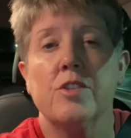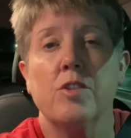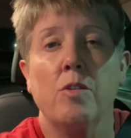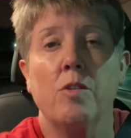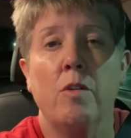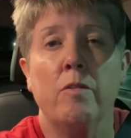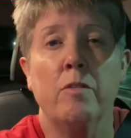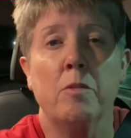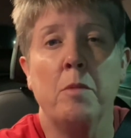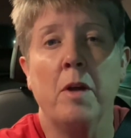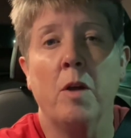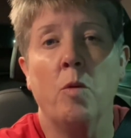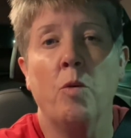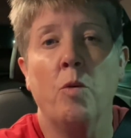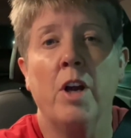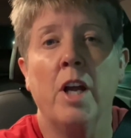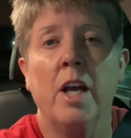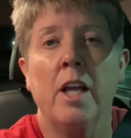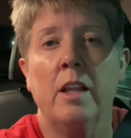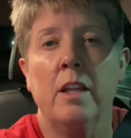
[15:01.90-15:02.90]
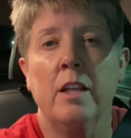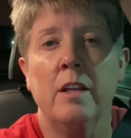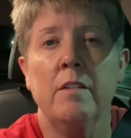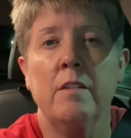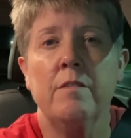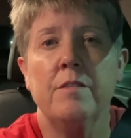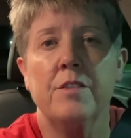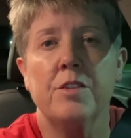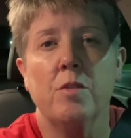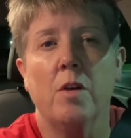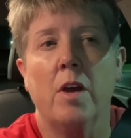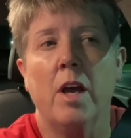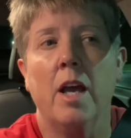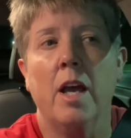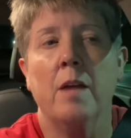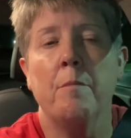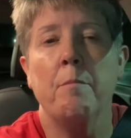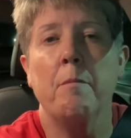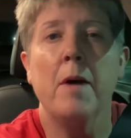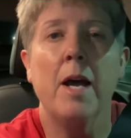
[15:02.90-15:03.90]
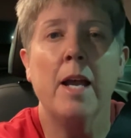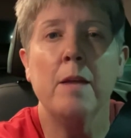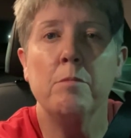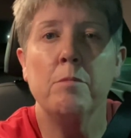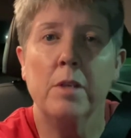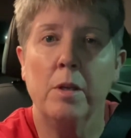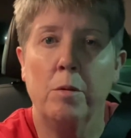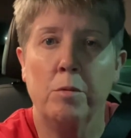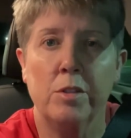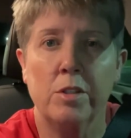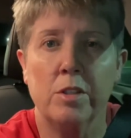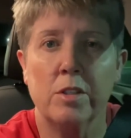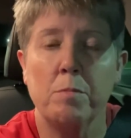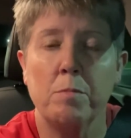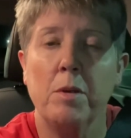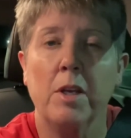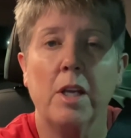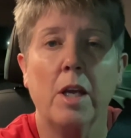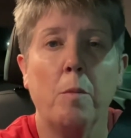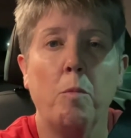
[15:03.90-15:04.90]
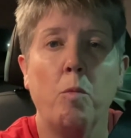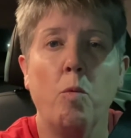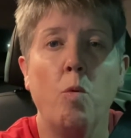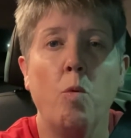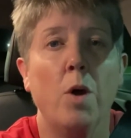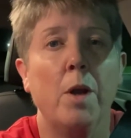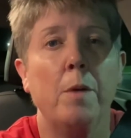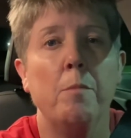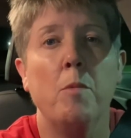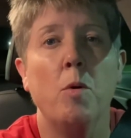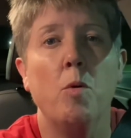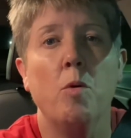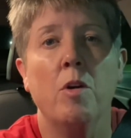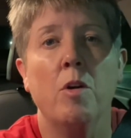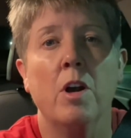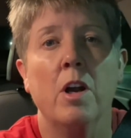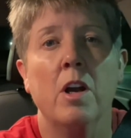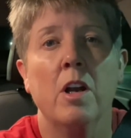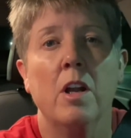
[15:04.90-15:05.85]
over by where I live, so I might be able to just pick up one more